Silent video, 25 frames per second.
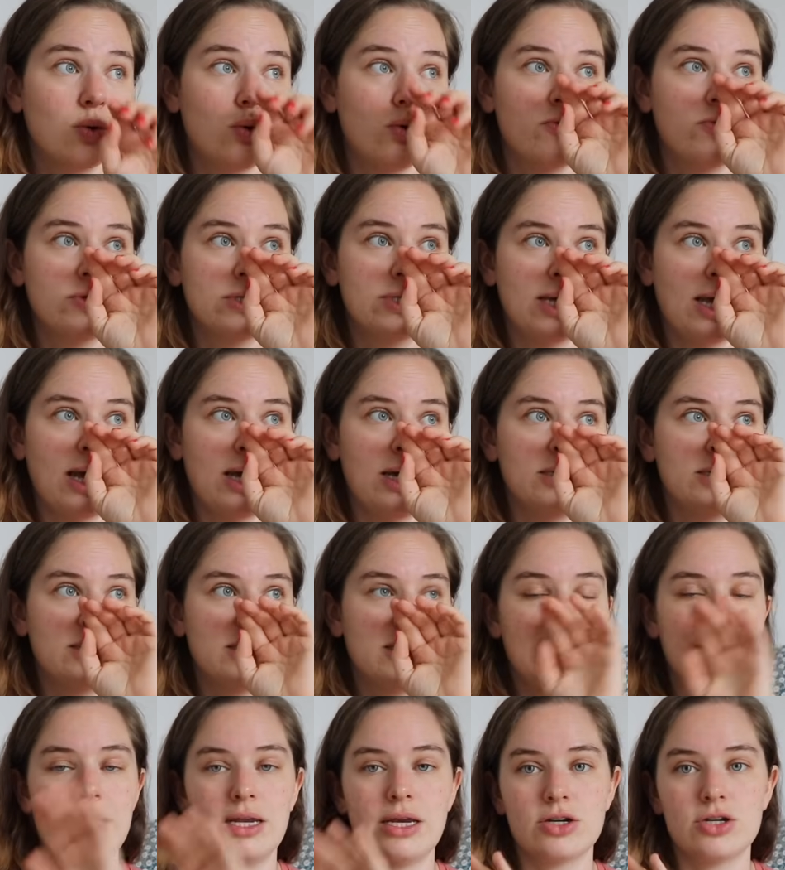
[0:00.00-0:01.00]

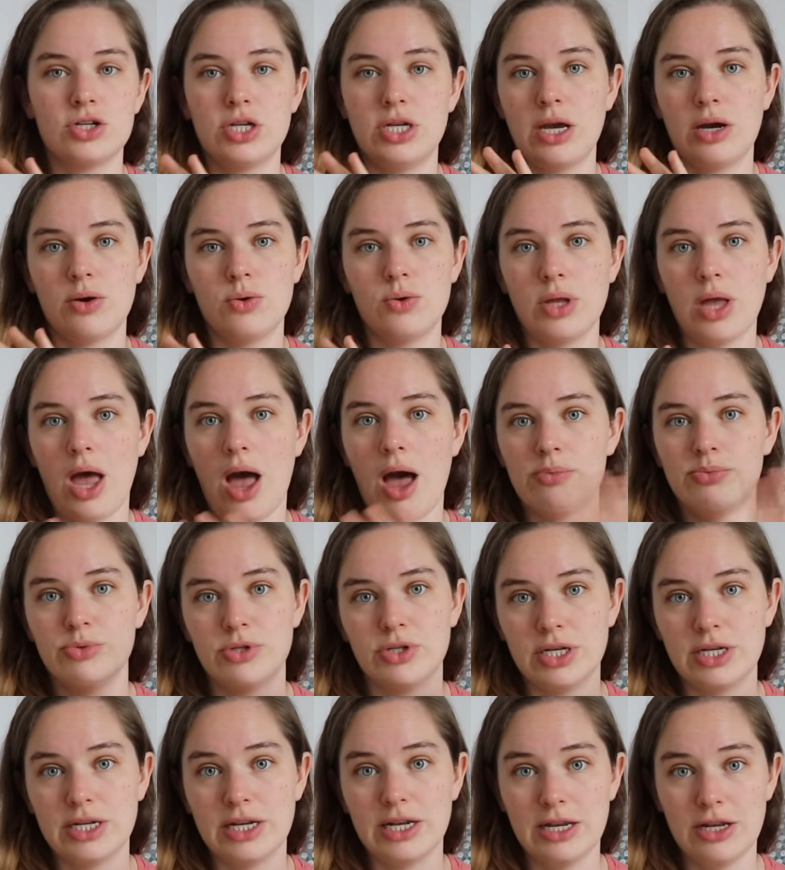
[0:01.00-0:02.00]
oversized, and actually I could
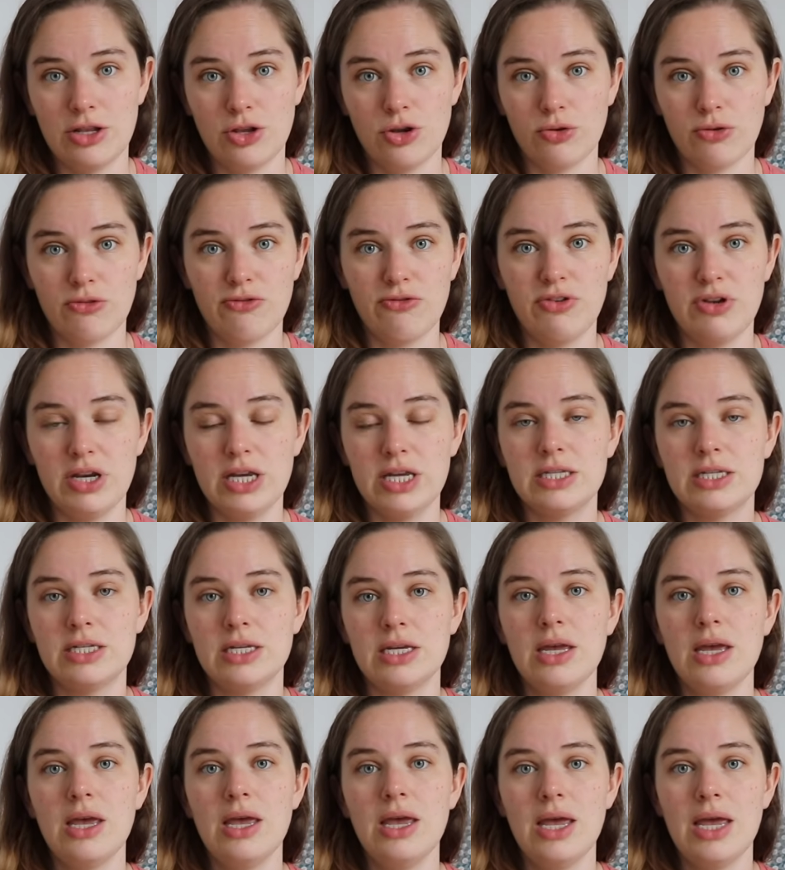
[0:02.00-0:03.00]
absolutely not fit it
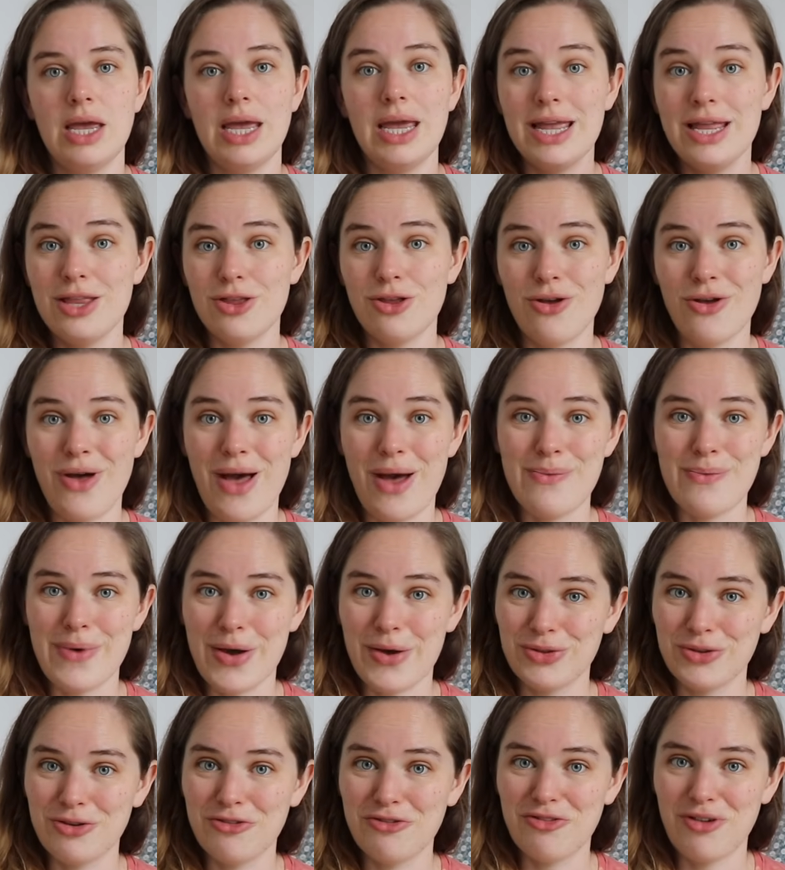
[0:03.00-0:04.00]
in the
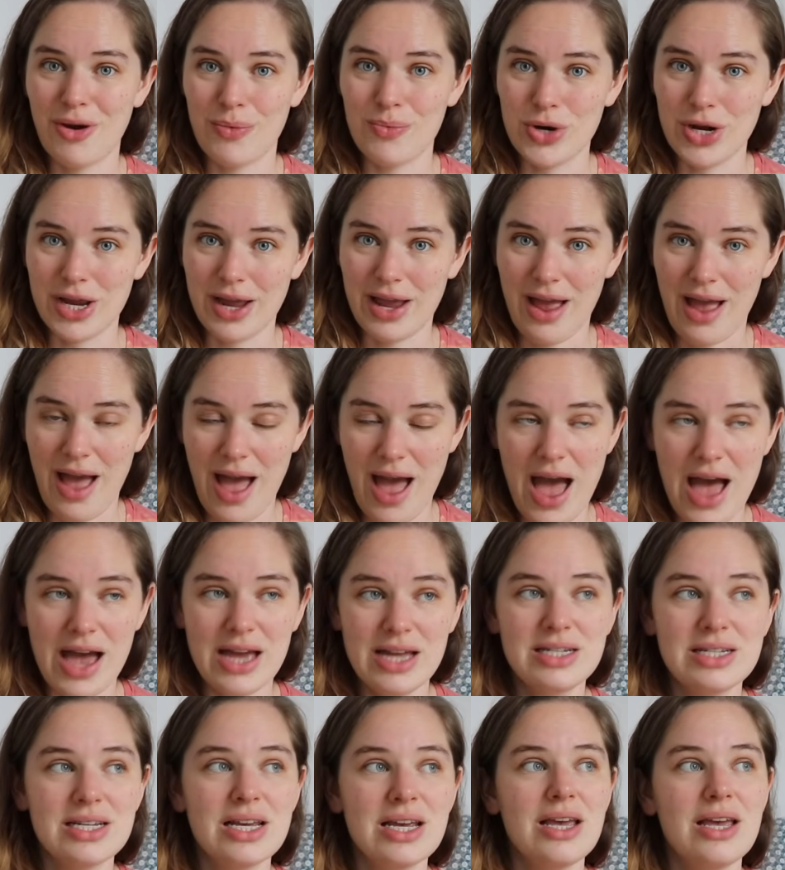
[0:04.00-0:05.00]
amount of fabric I
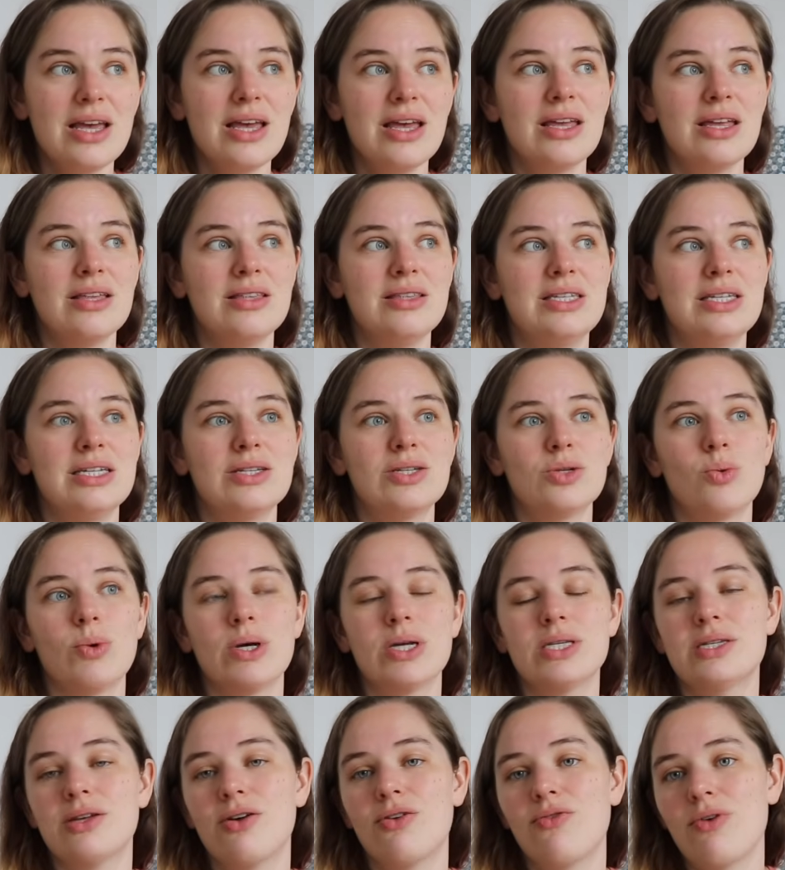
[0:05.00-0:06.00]
had. This
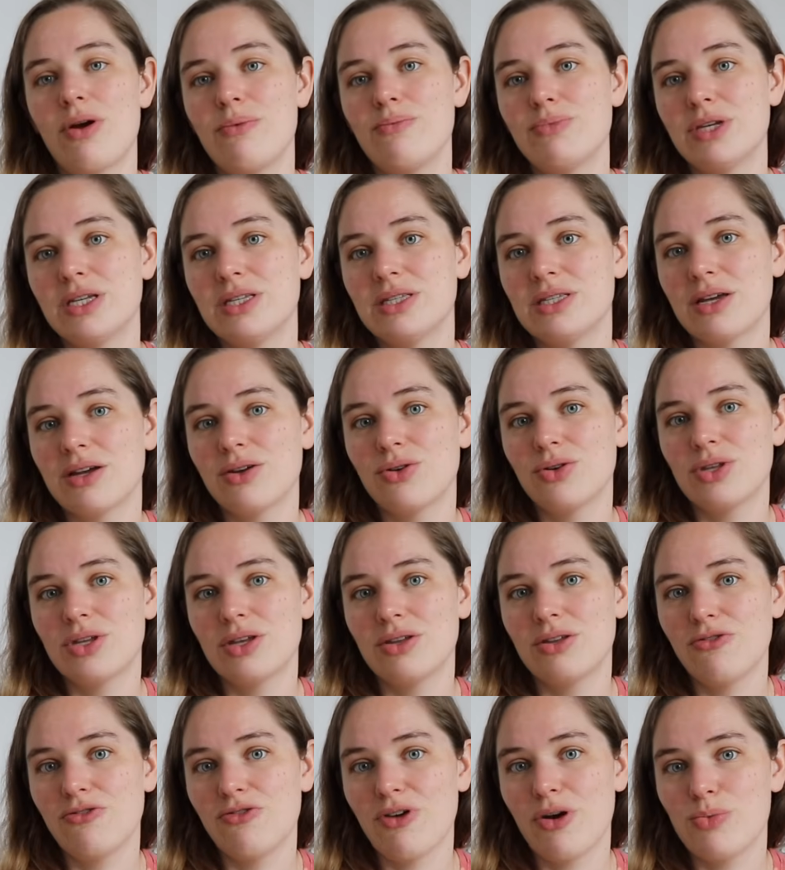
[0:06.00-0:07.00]
was a remnant I got at
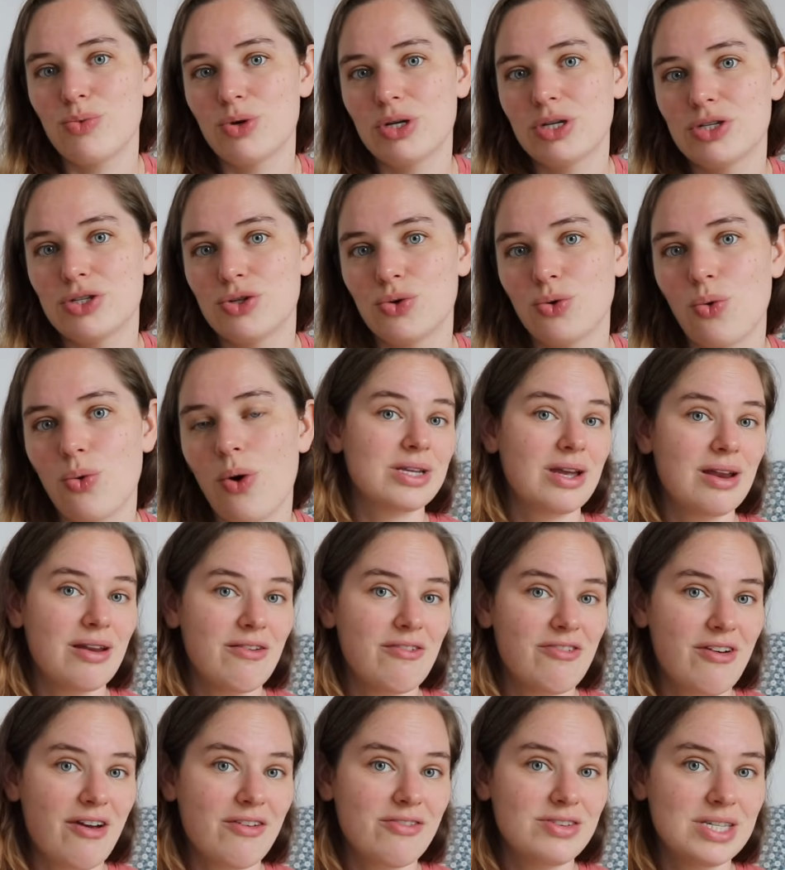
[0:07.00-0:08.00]
the fabric store,
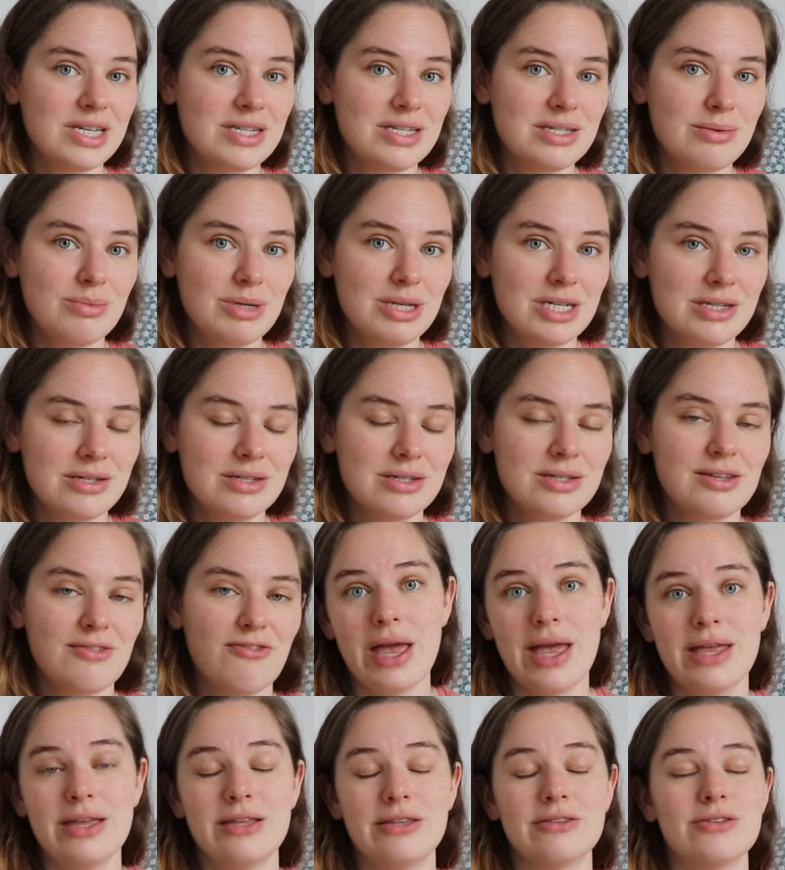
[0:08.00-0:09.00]
95 centimeters,
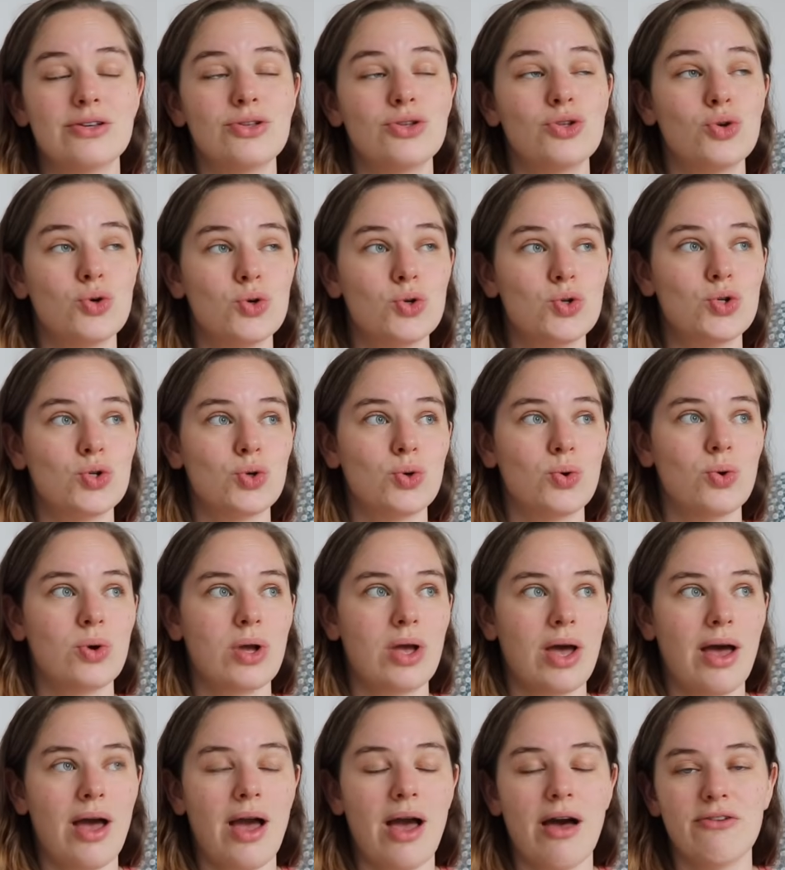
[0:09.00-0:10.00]
and no
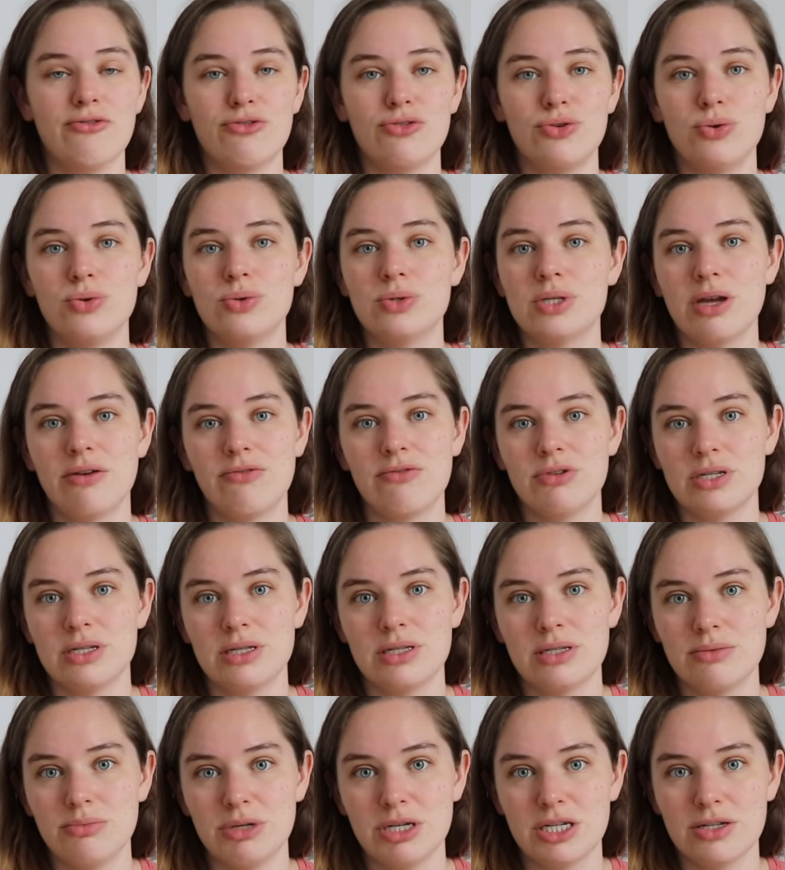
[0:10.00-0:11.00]
joke, I have used every
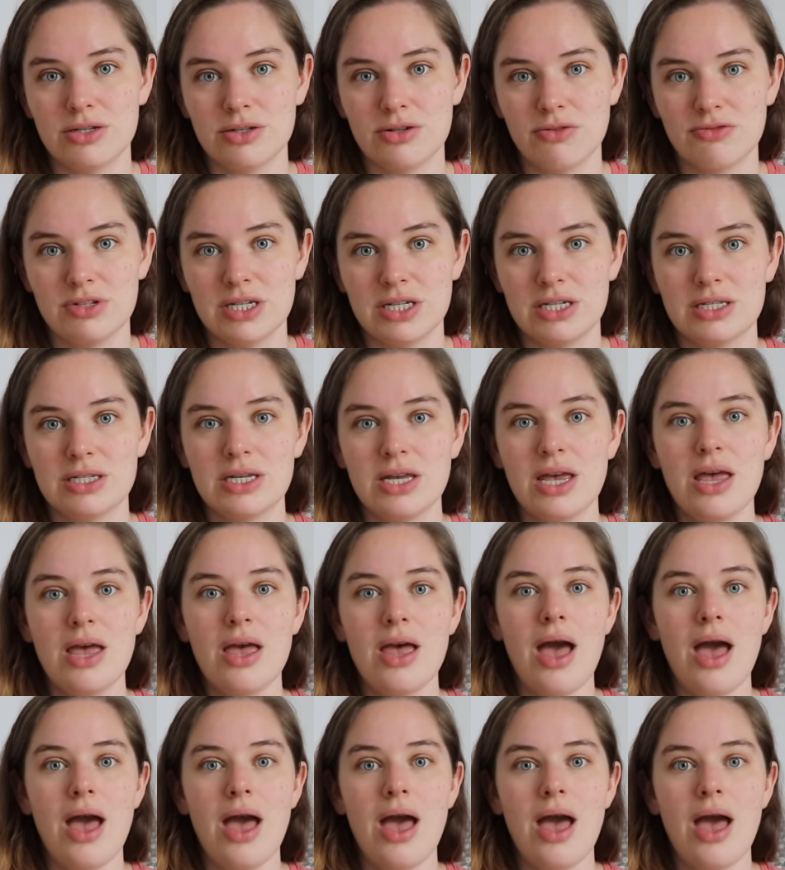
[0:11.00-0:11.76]
centimeters of this.